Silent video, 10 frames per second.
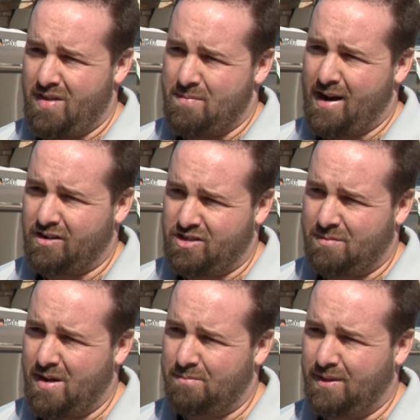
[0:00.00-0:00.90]
that
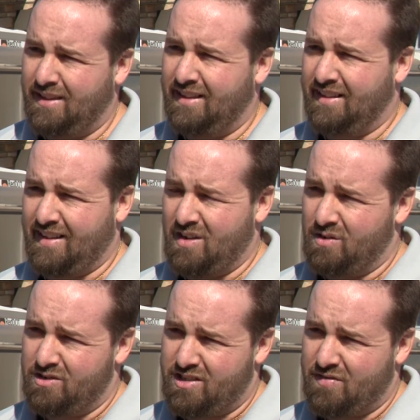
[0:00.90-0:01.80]
microchip company, get that
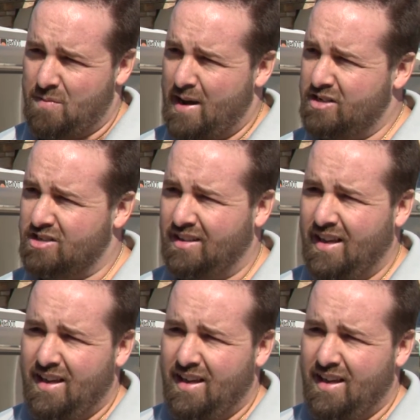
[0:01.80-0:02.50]
owner's information,